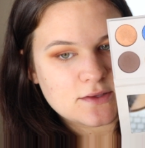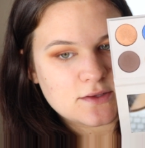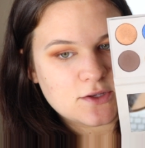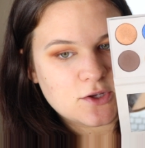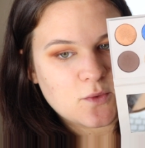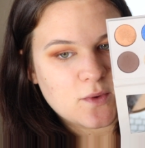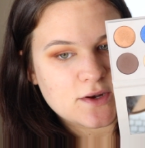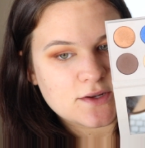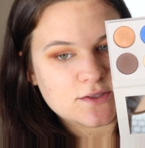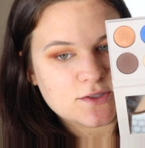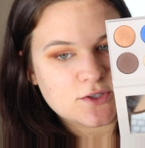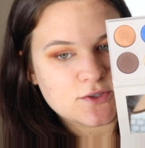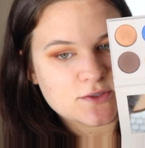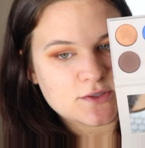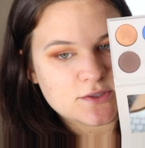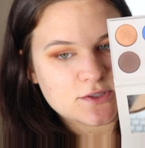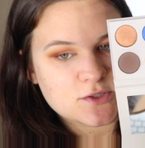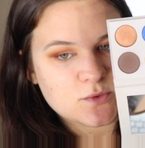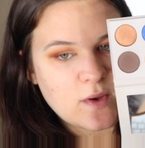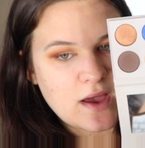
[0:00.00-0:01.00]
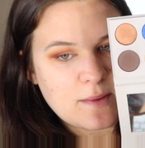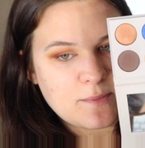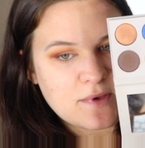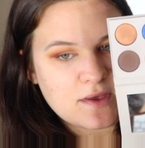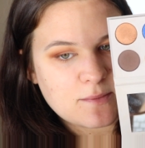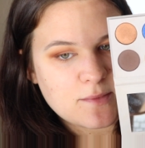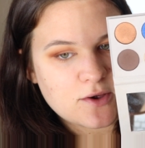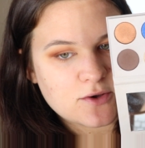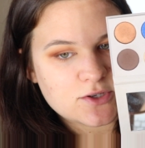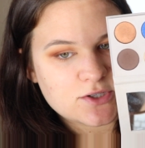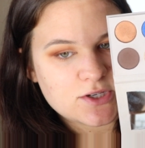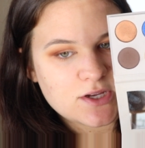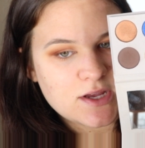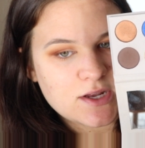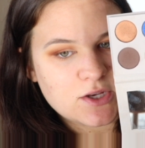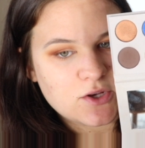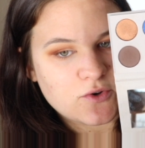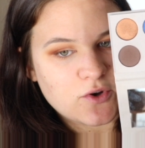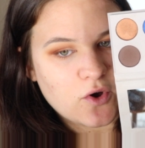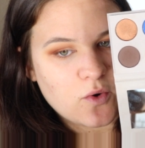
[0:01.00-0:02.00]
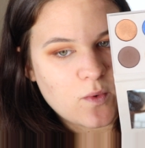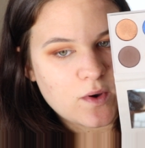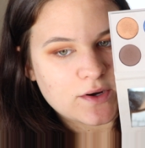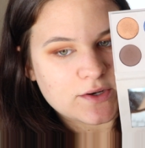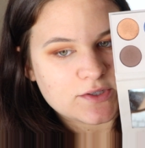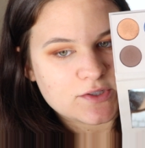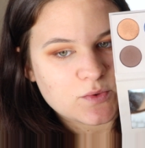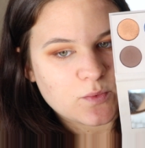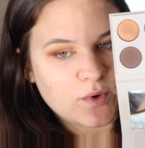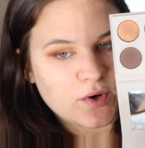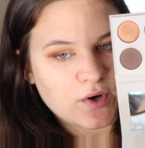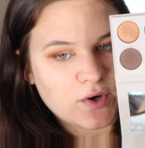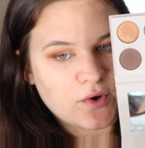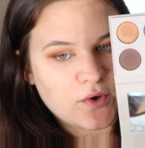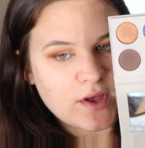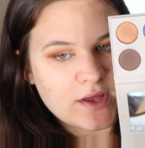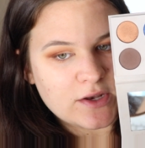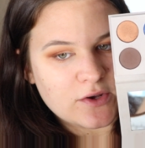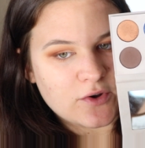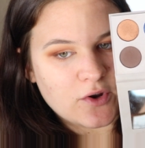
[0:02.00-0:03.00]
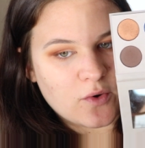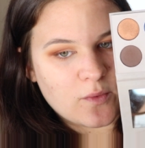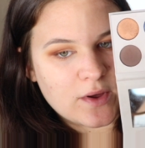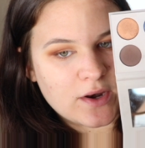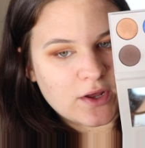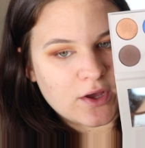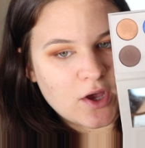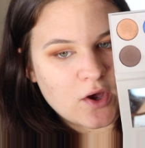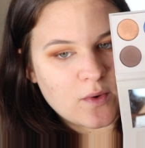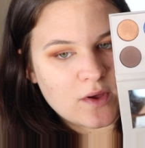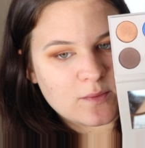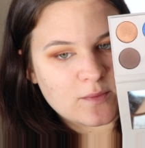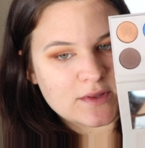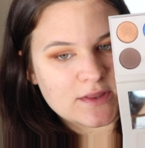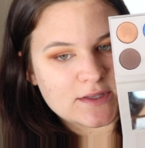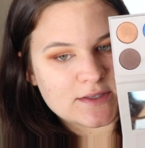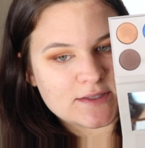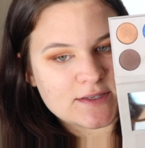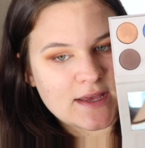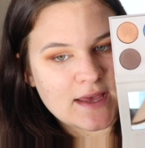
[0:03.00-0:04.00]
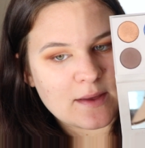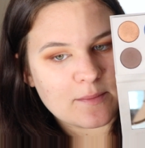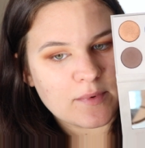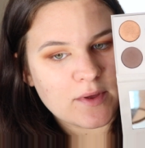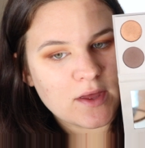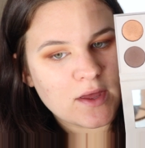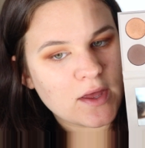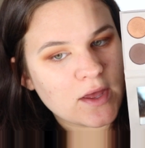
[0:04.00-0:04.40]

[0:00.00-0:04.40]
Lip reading: You want to use a swiping motion. You don't want to swirl and you don't want to go in with the tip.